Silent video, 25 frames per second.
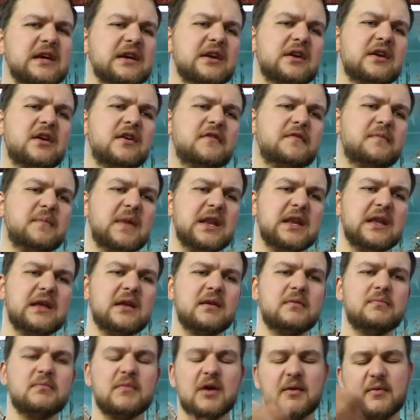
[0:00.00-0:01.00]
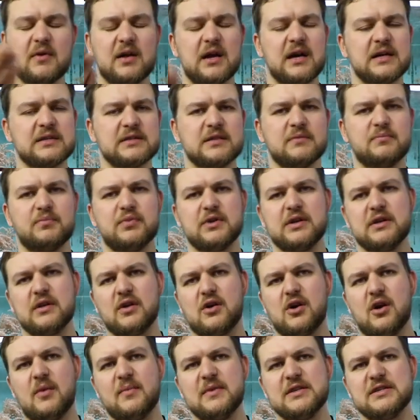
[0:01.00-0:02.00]
I don't know if many, maybe guys can put in
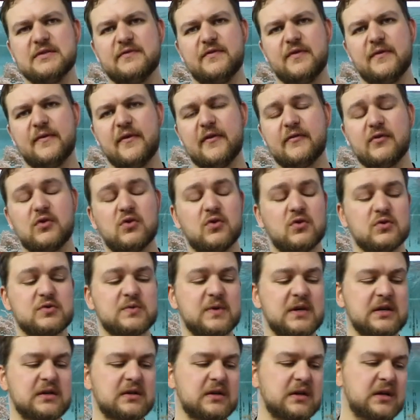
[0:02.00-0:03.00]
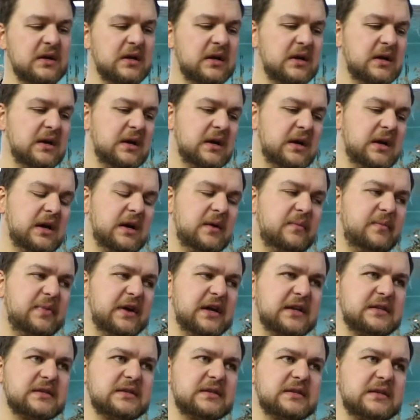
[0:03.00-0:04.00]
the comments if you've ever caught one.
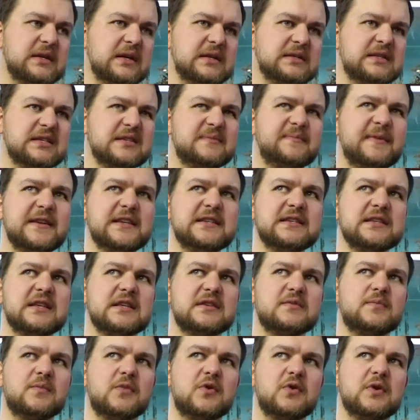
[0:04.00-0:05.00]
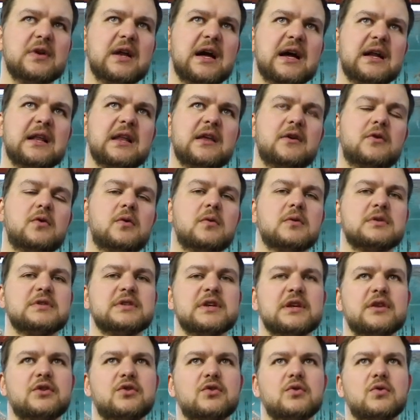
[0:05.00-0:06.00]
But it's a species that's more likely
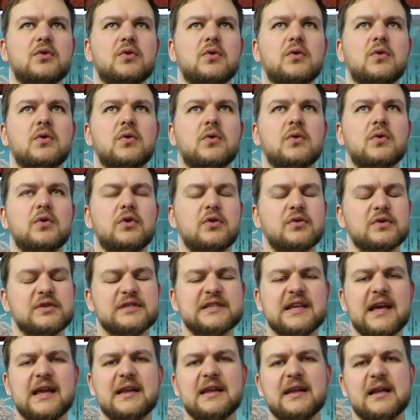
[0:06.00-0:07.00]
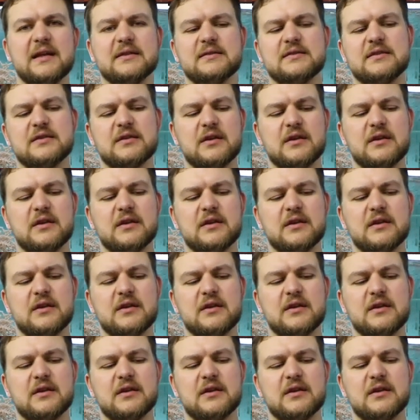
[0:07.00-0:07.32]
caught in your, your seine nets.